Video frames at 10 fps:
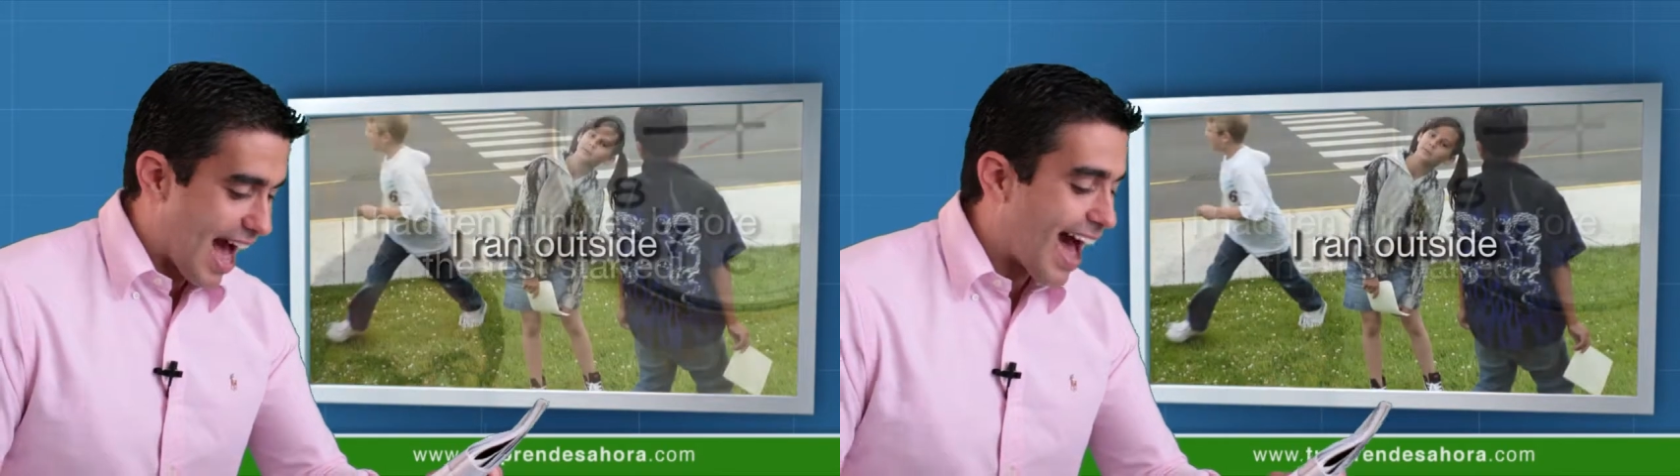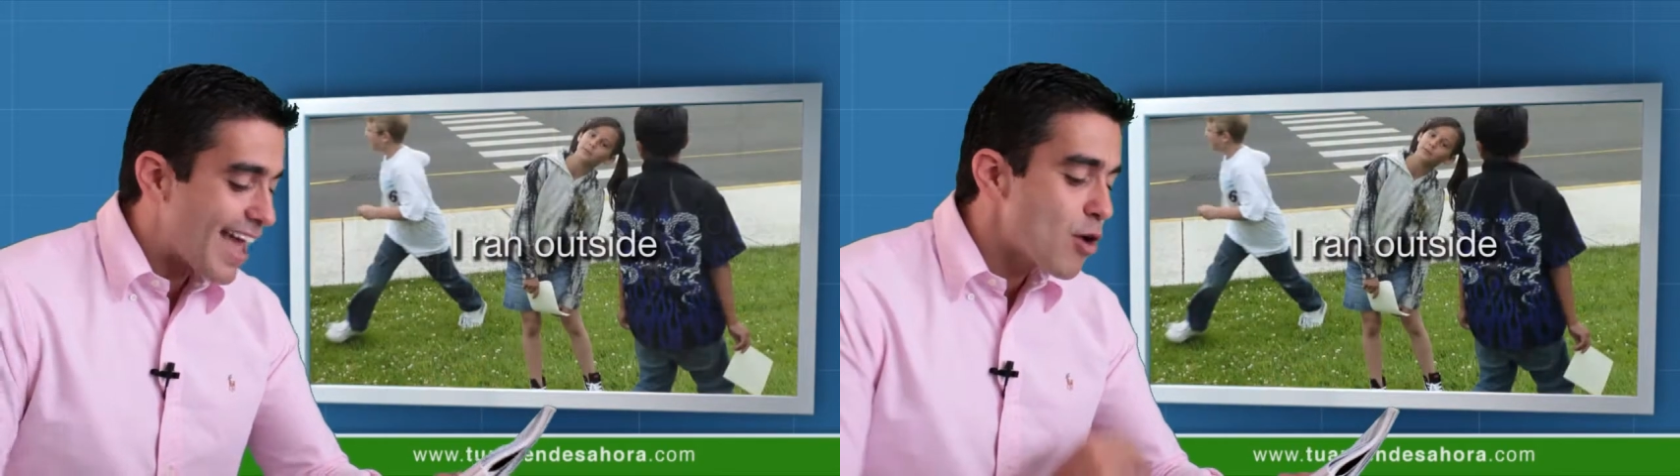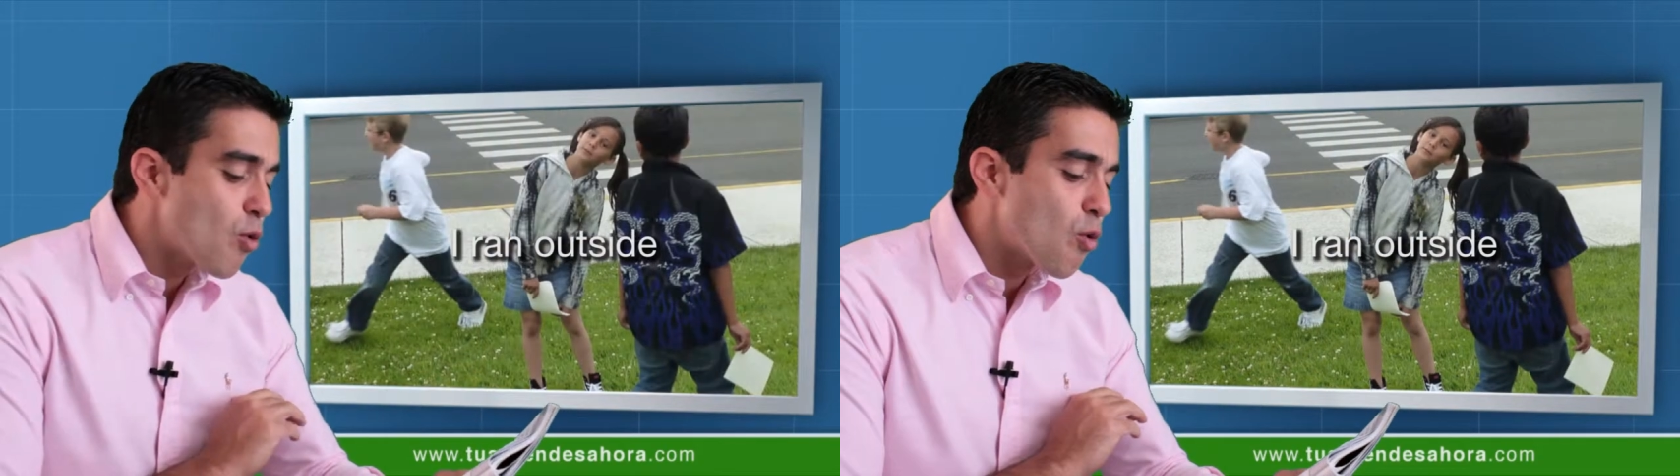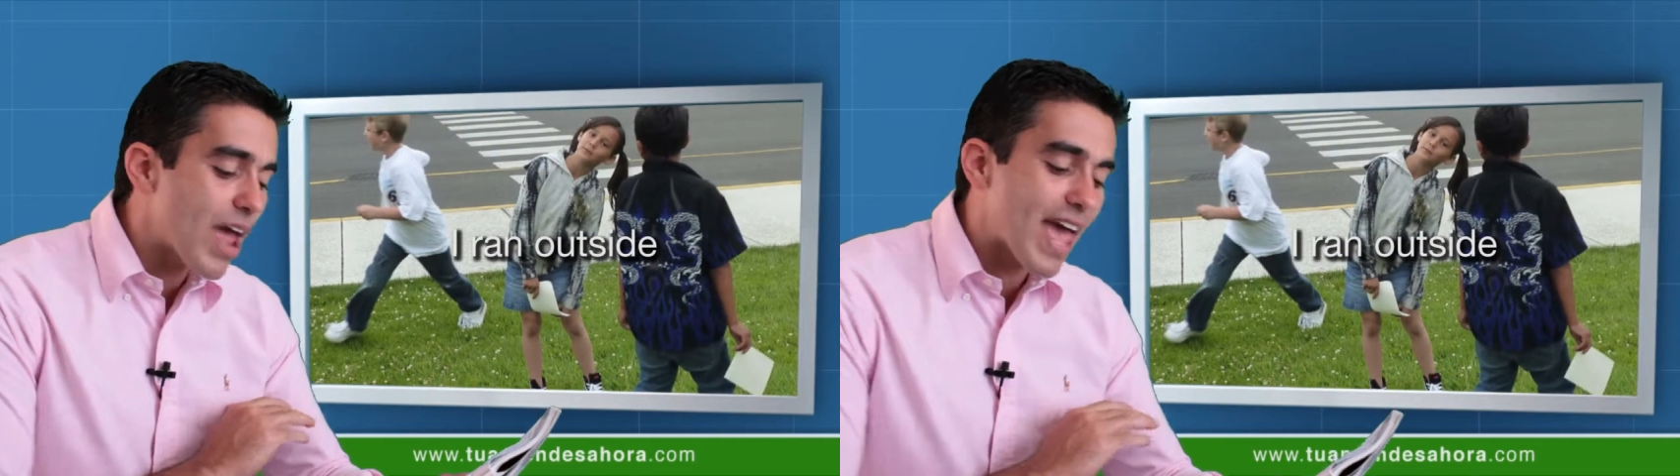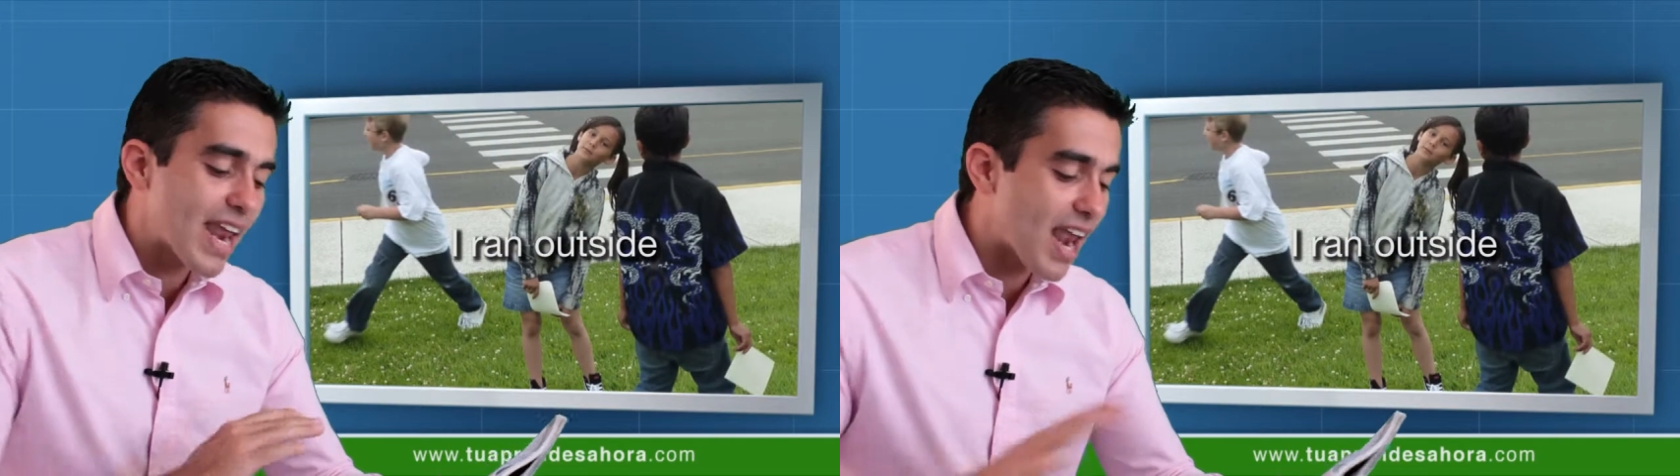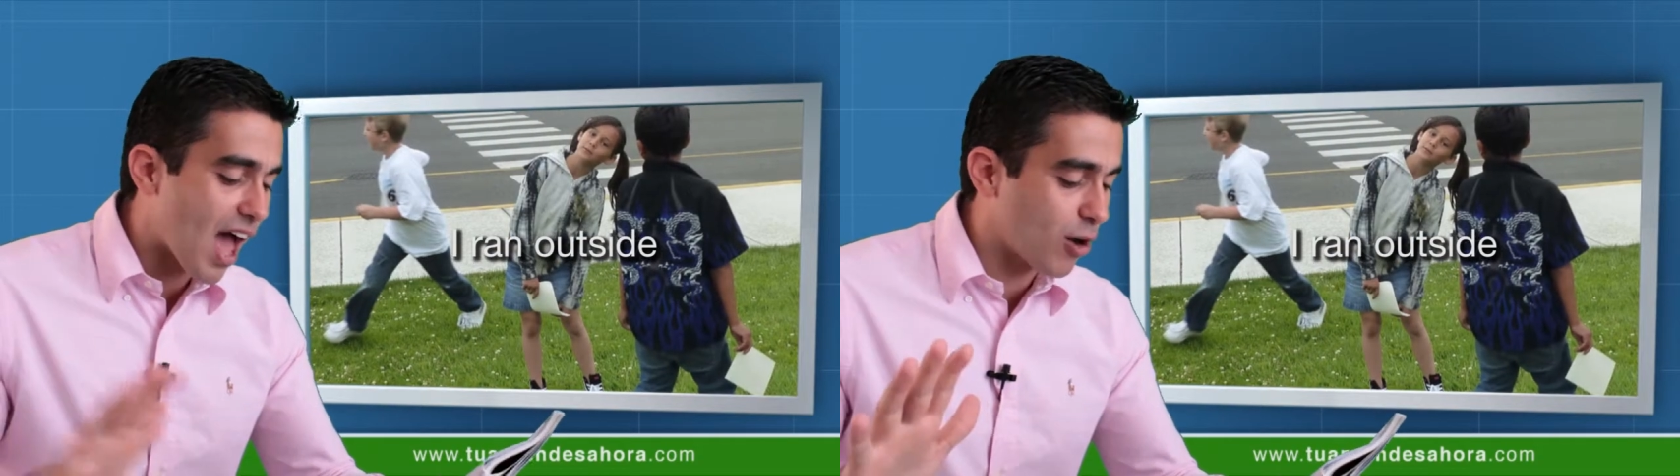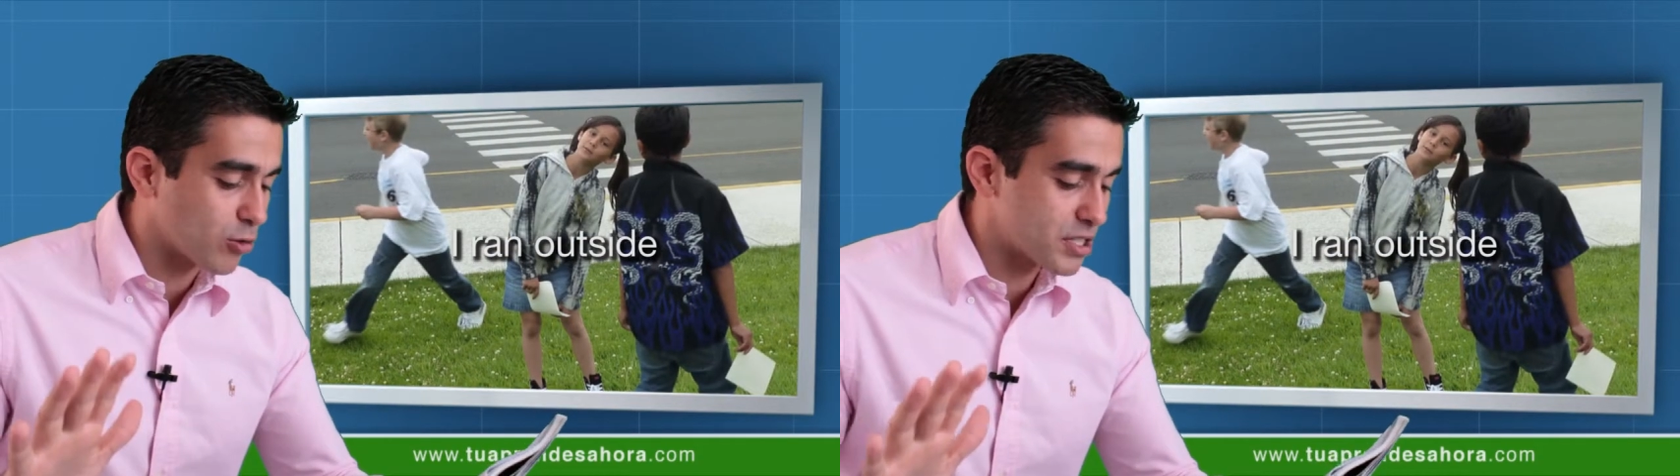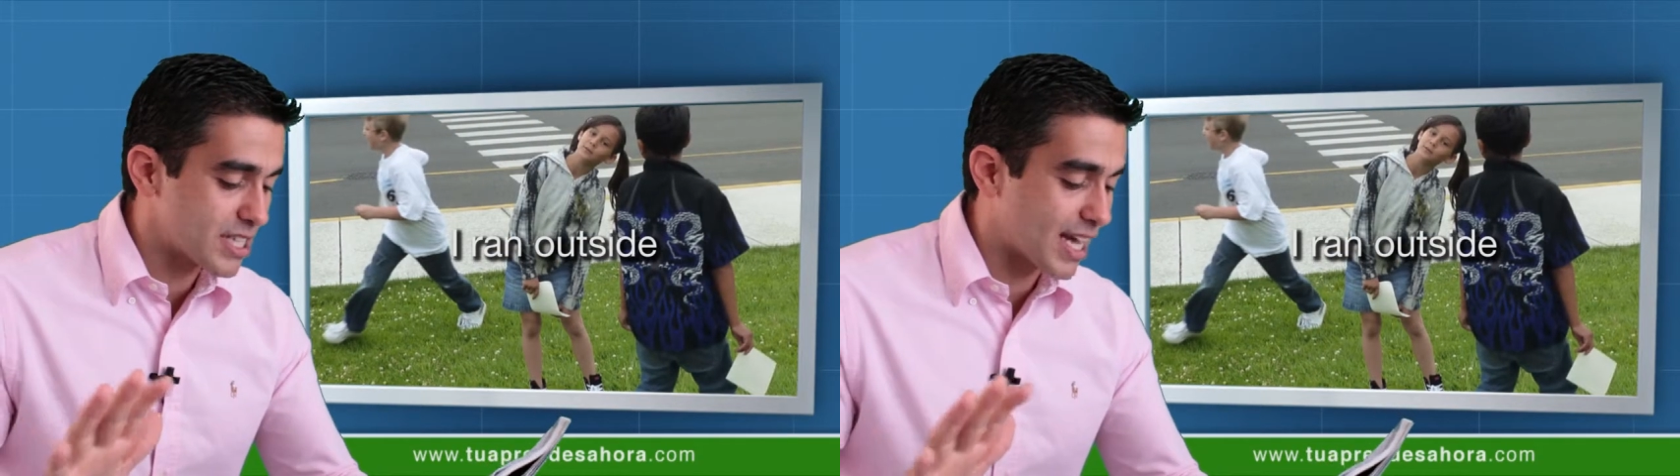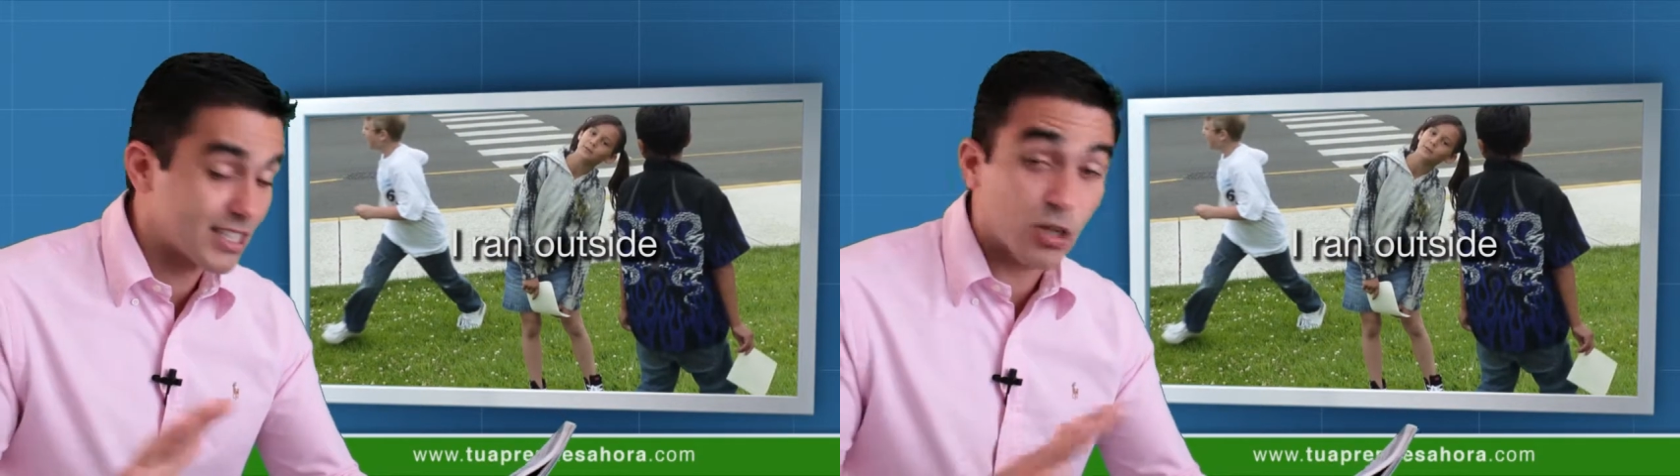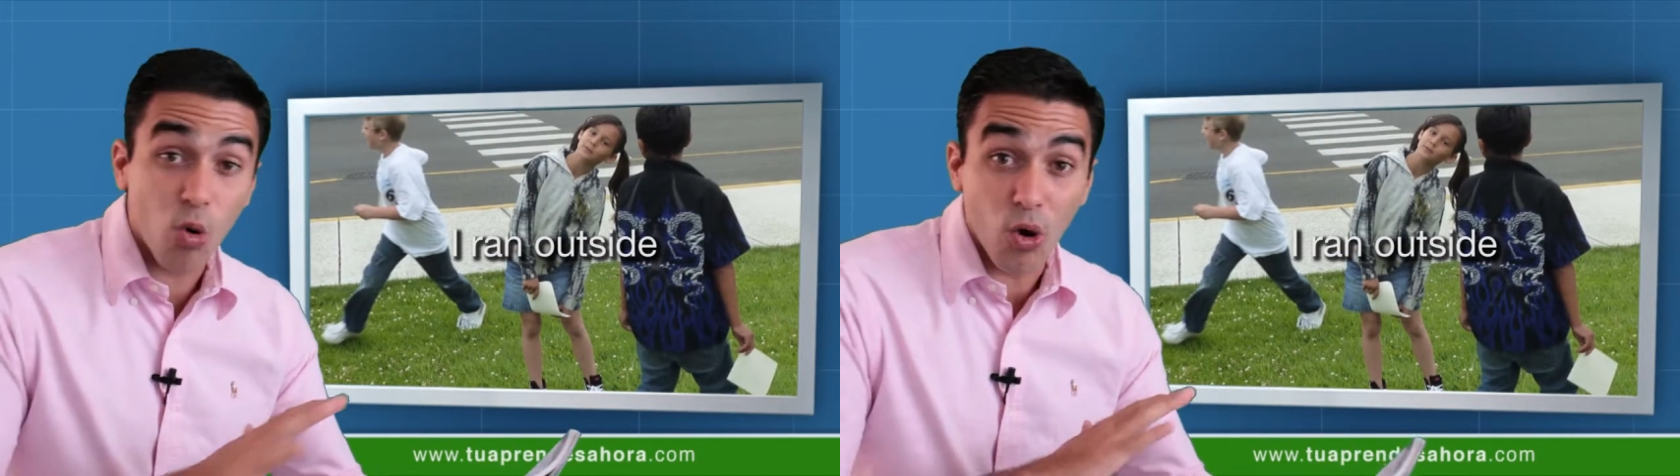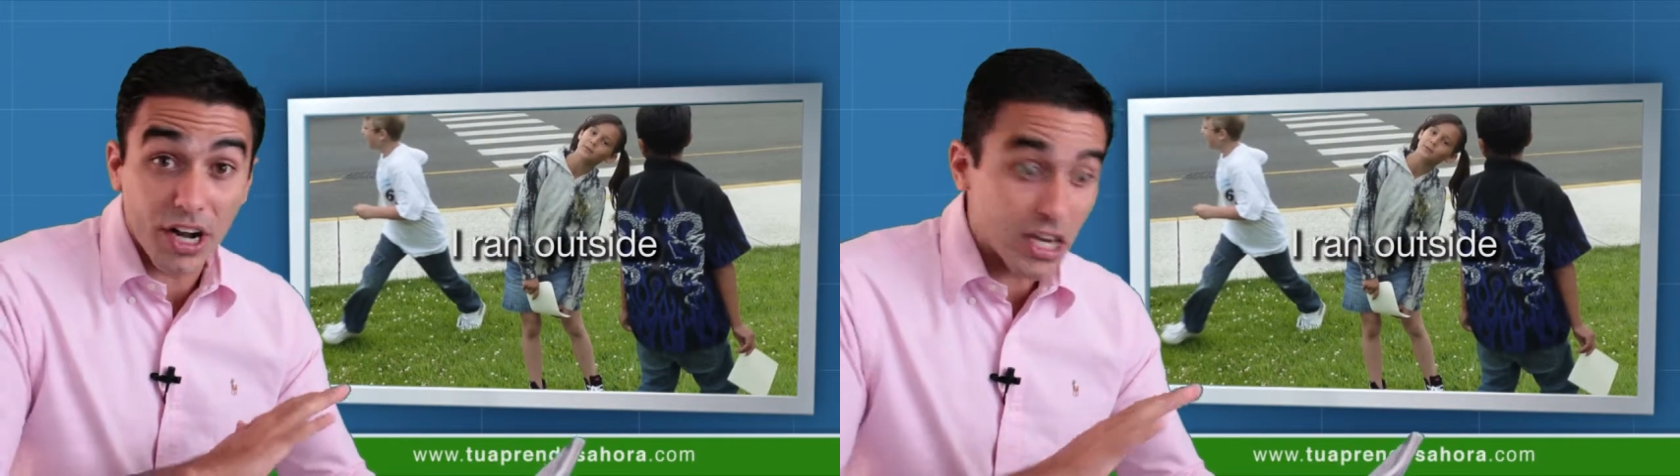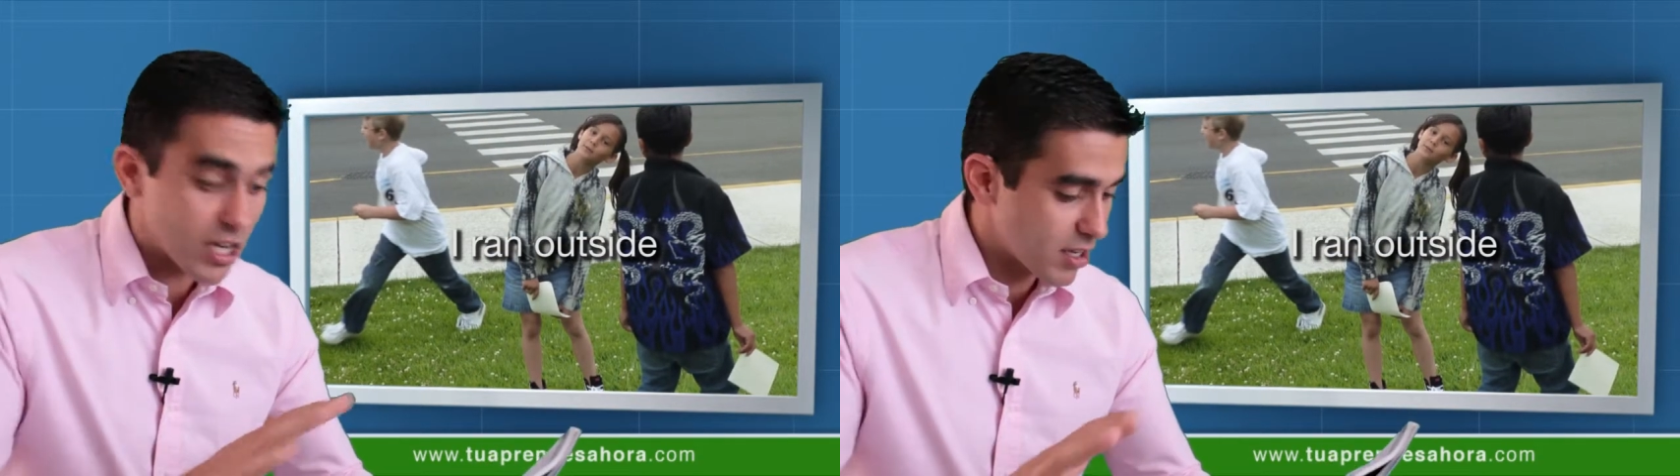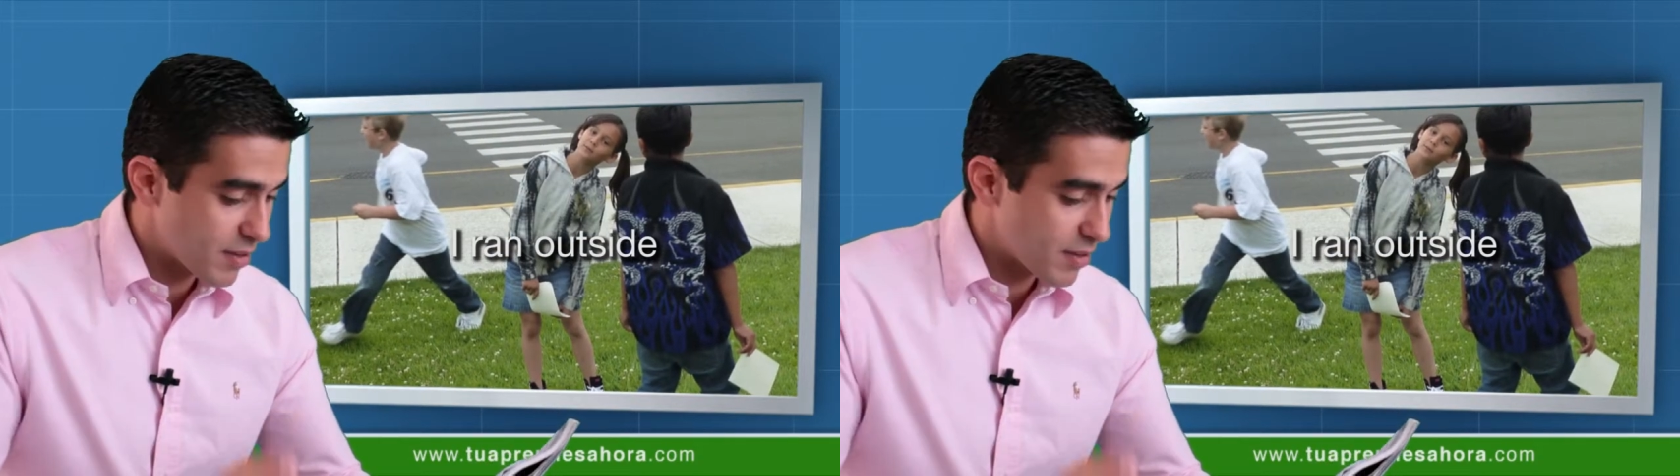I ran outside, corrí,